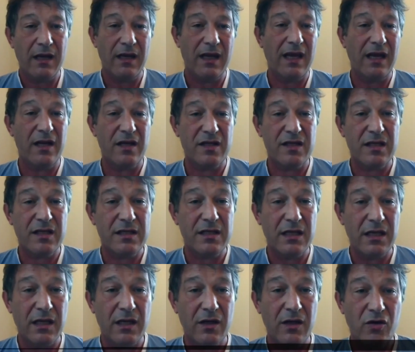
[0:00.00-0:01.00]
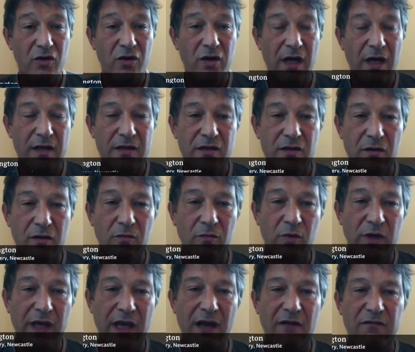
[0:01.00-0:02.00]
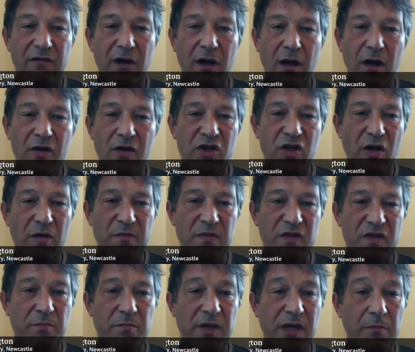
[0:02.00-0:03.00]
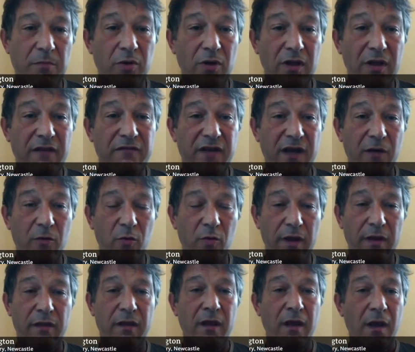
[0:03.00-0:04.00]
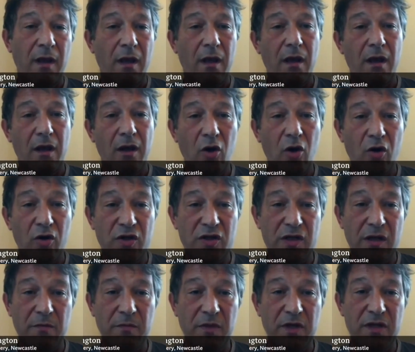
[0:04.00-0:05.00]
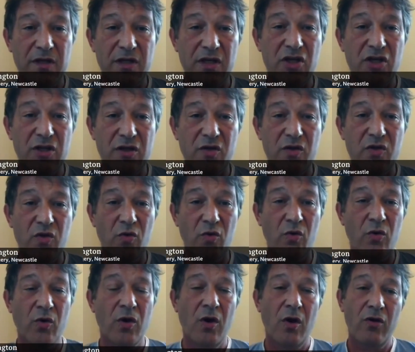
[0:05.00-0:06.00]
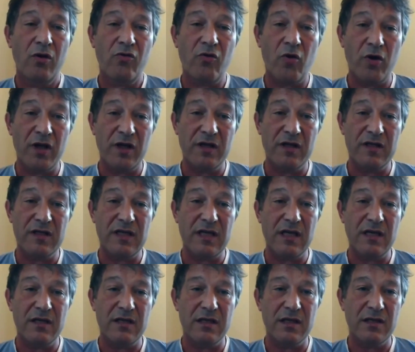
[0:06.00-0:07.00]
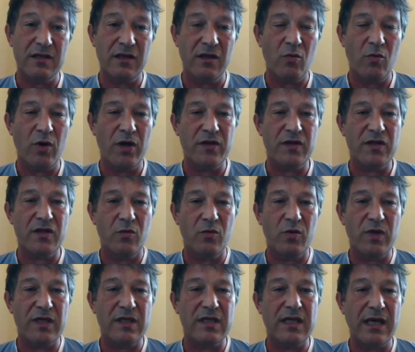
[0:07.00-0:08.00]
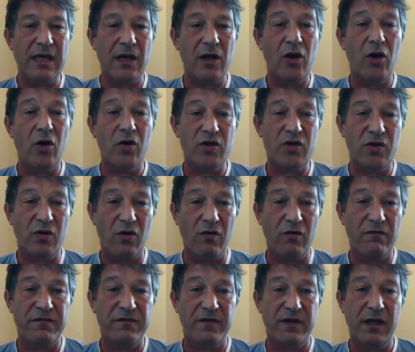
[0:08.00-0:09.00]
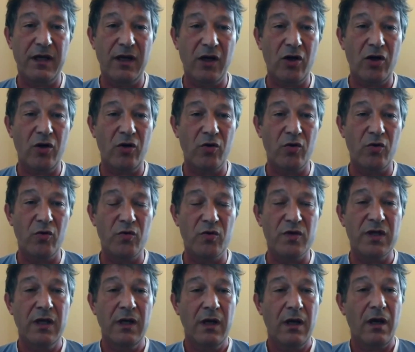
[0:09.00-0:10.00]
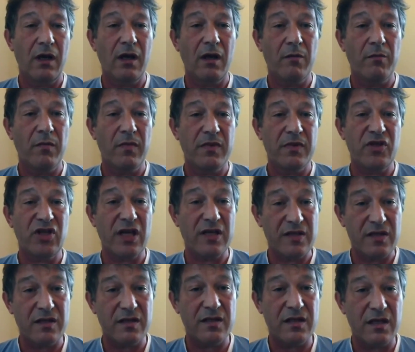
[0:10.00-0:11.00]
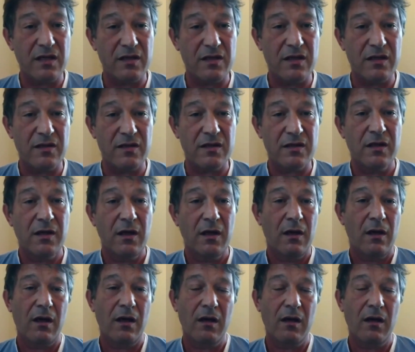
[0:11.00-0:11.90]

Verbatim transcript: in inner city Newcastle, we have large numbers of people living with long-term conditions or chronic diseases, and the ones that we see a lot of include chest diseases.